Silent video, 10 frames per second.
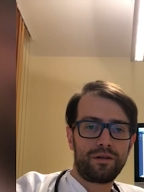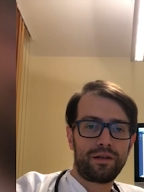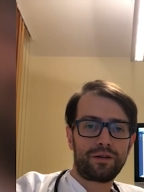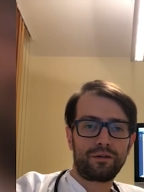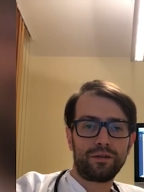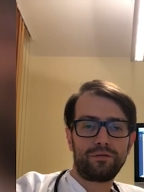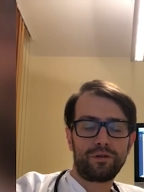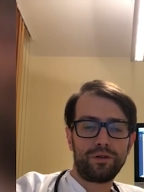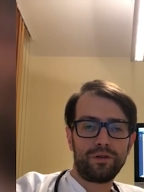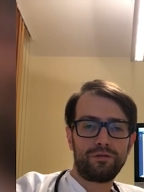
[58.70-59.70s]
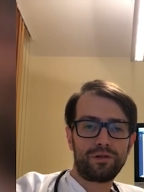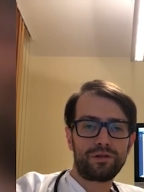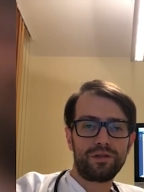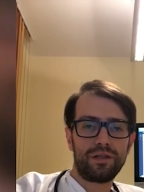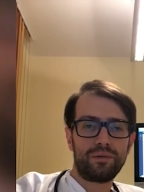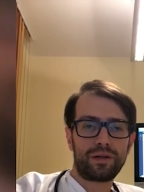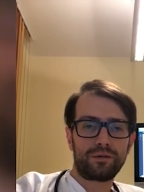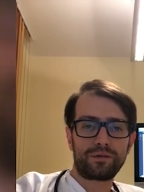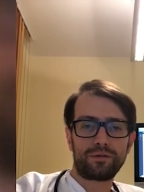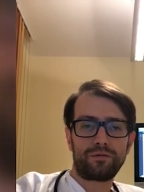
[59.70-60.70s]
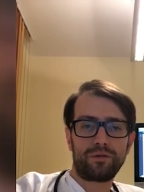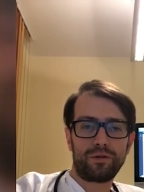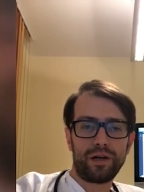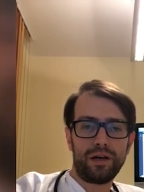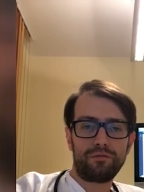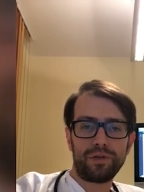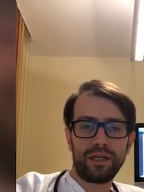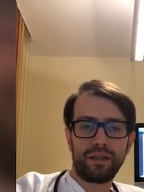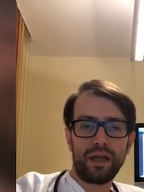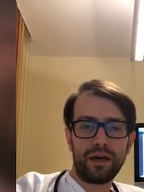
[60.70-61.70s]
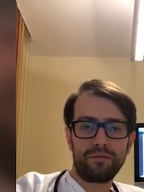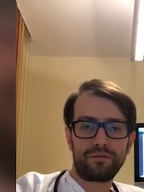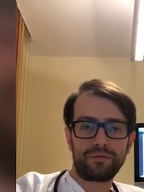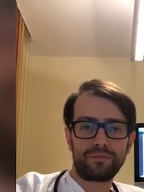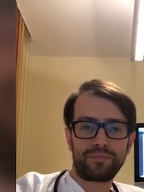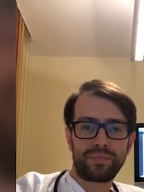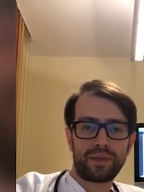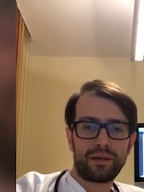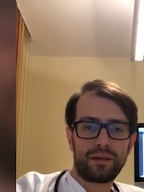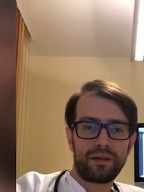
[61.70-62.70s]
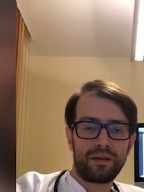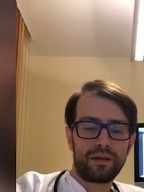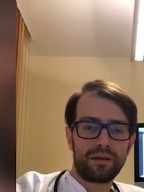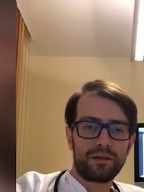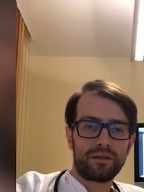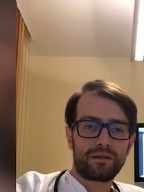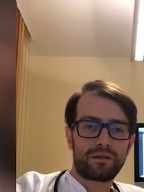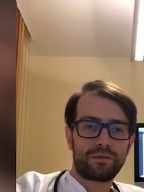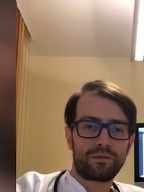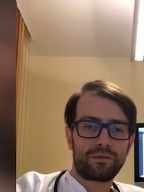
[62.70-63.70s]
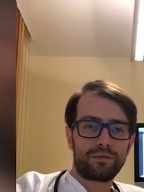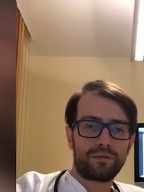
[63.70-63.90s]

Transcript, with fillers: not only for university but also for everyday life. So,